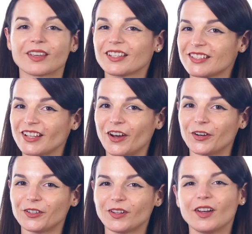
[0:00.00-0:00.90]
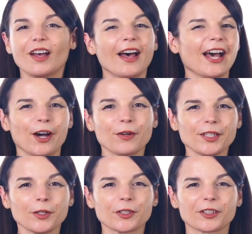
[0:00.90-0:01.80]
So, how can
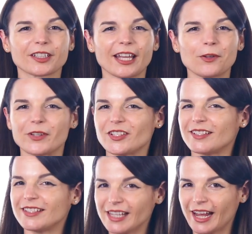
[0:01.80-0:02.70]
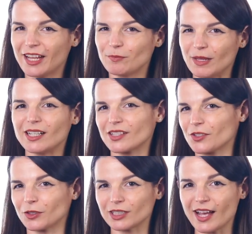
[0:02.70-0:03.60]
you learn a language in 10 minutes
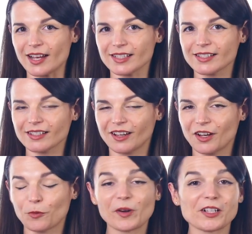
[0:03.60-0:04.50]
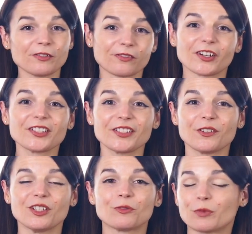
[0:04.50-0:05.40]
or less? Well, first you
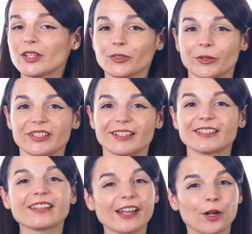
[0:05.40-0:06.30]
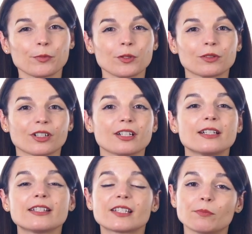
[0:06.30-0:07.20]
need resources that help you learn
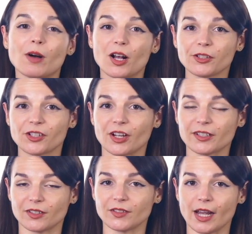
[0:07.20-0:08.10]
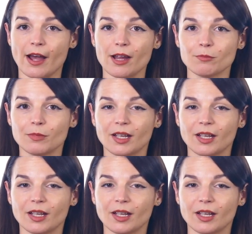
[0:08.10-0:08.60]
in small chunks of time.